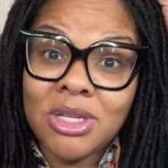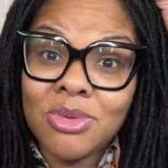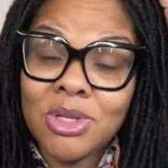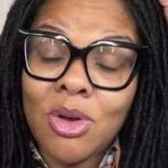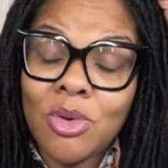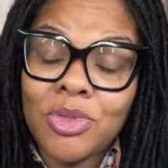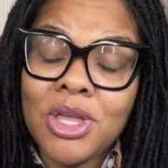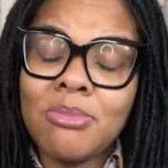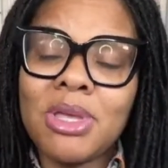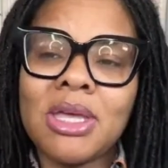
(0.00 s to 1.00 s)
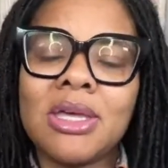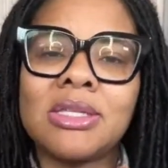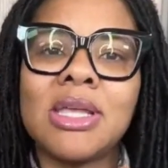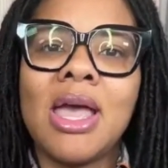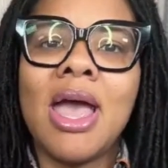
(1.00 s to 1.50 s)
It was a whole thing
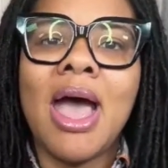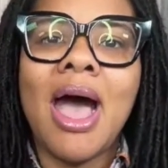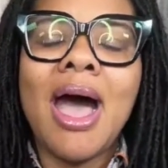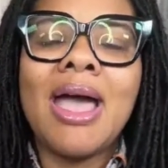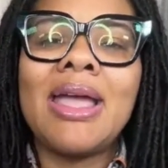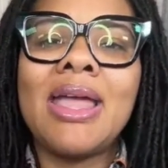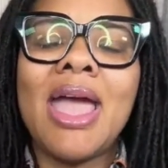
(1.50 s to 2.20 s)
because I